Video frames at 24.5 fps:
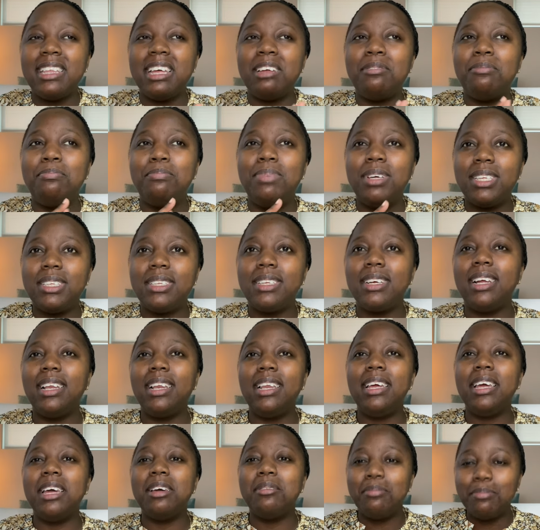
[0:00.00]
that
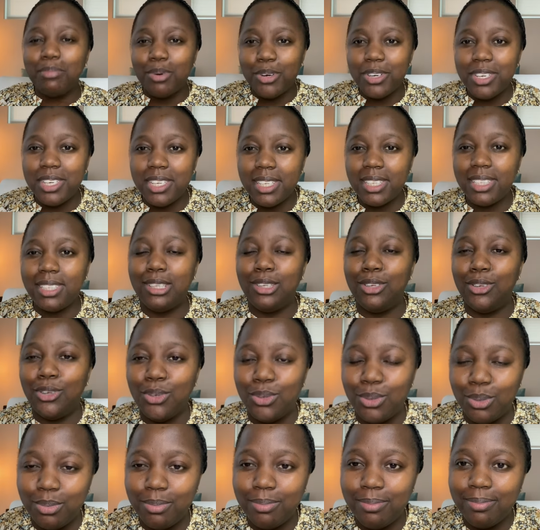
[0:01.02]
basically embodies
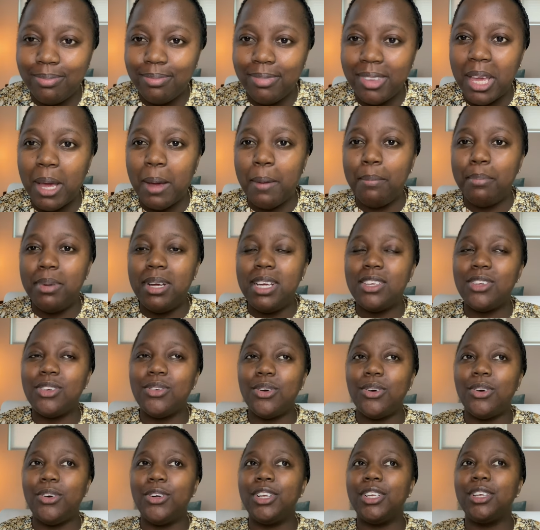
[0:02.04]
you
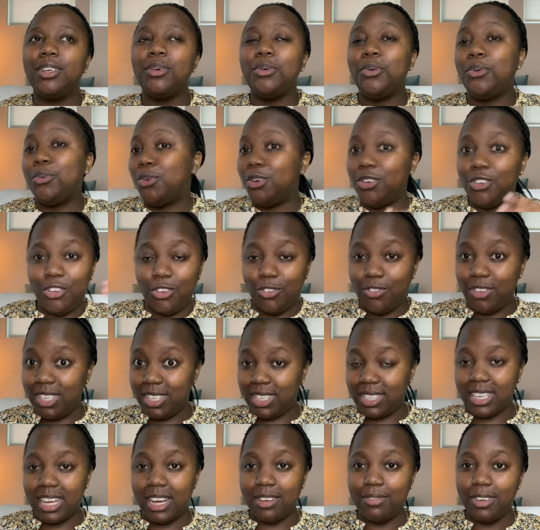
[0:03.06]
based on what you've
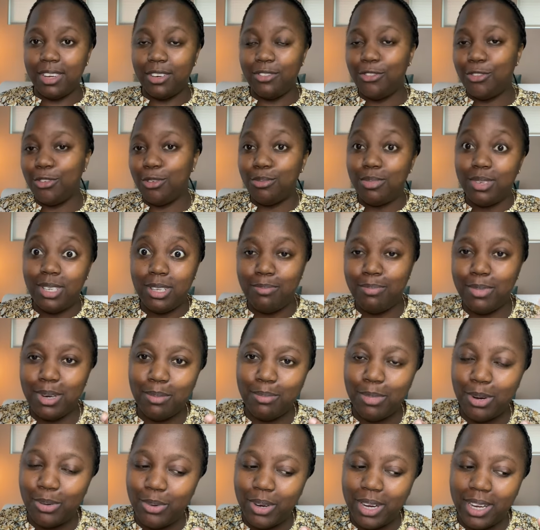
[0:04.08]
discovered from tip
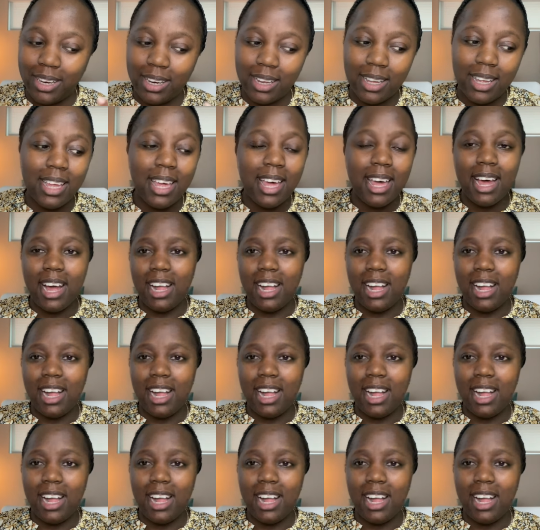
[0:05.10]
number one.